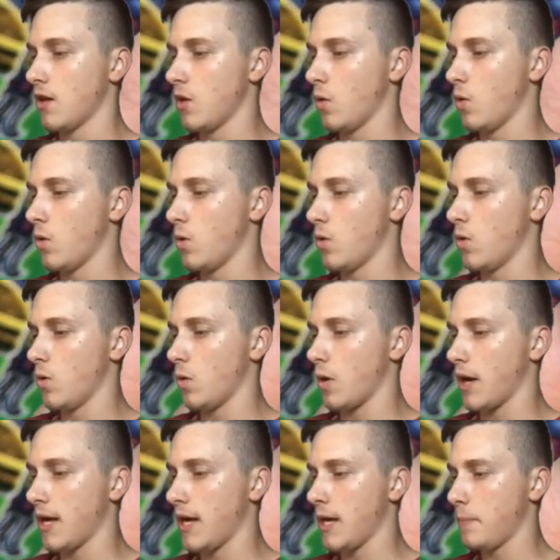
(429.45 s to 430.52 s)
Ooh,
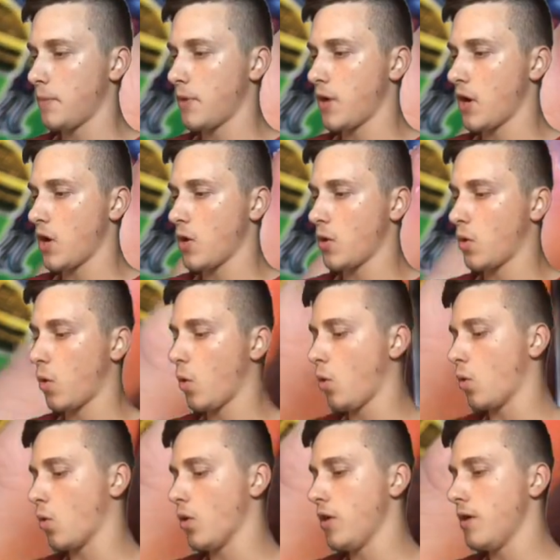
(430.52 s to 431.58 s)

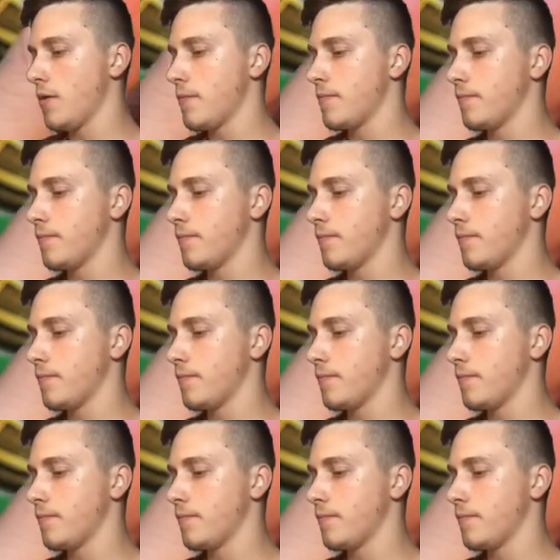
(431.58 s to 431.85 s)
Hypnocorn.